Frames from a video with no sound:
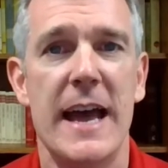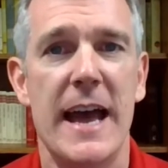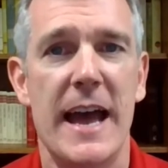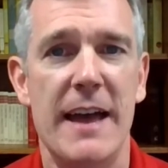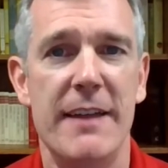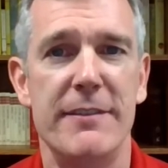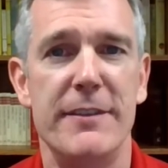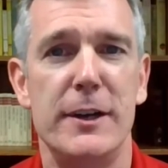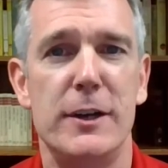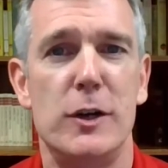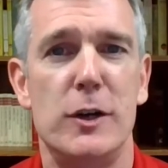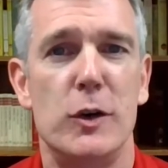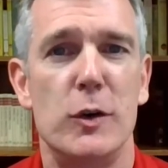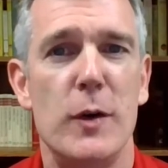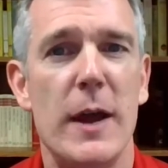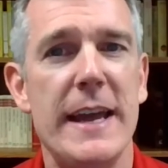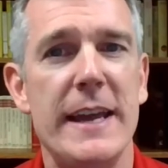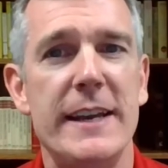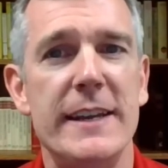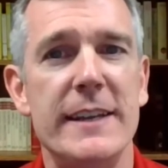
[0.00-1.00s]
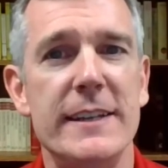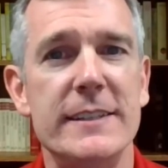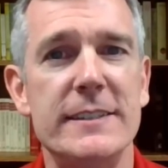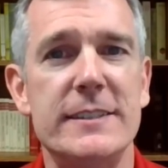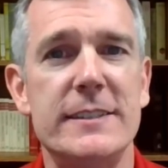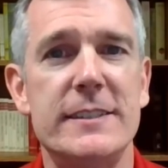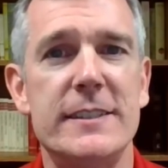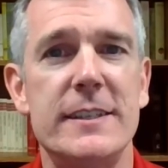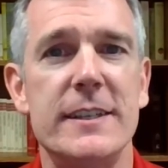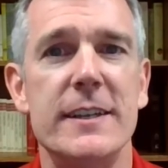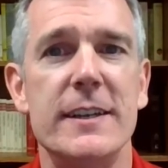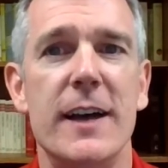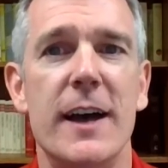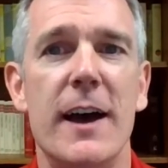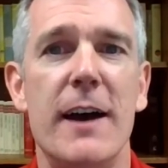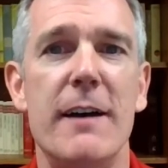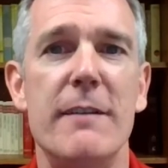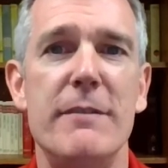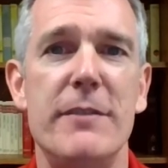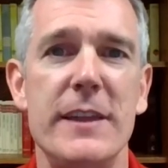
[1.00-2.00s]
And the greatest
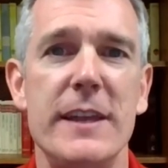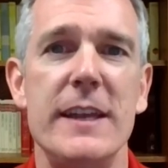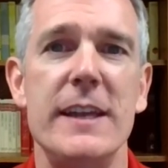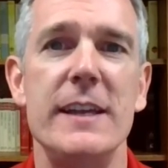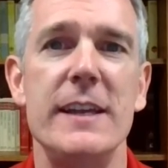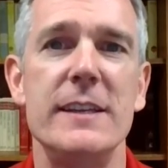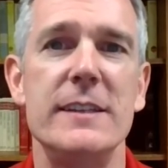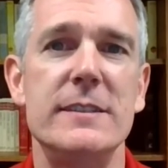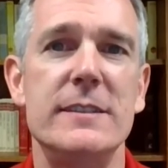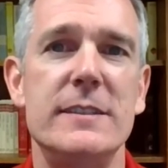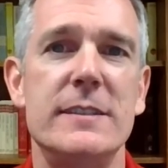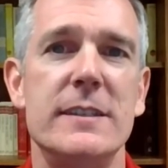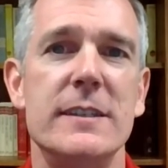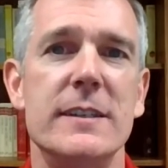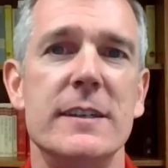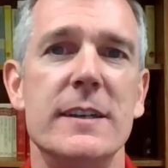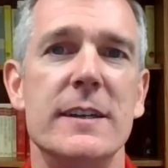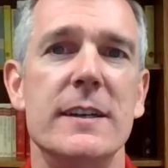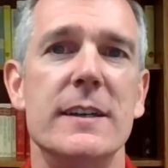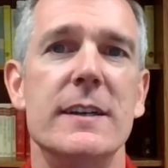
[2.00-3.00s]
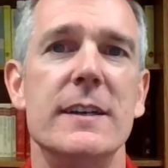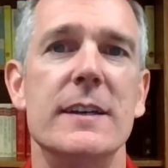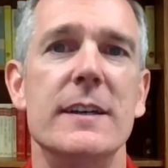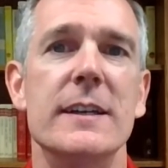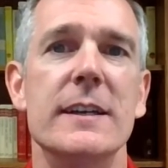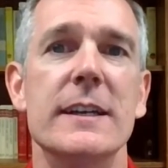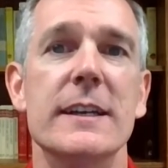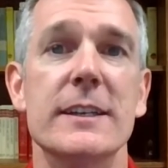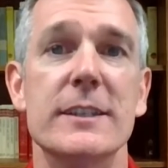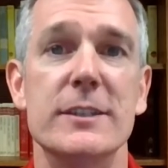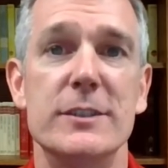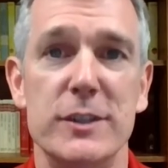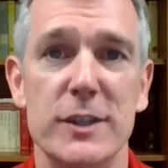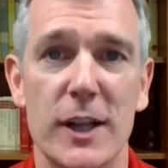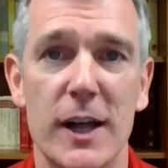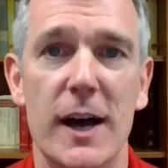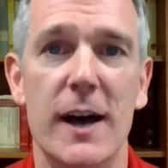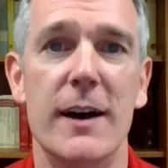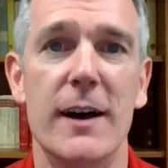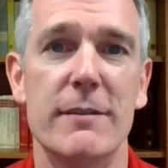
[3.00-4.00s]
of these is
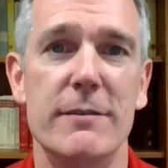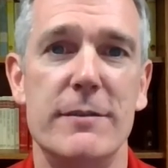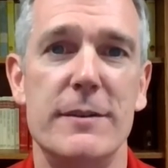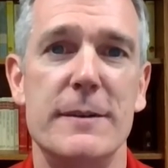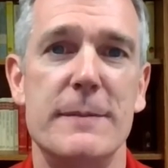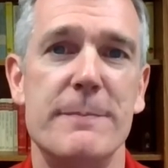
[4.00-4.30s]
love.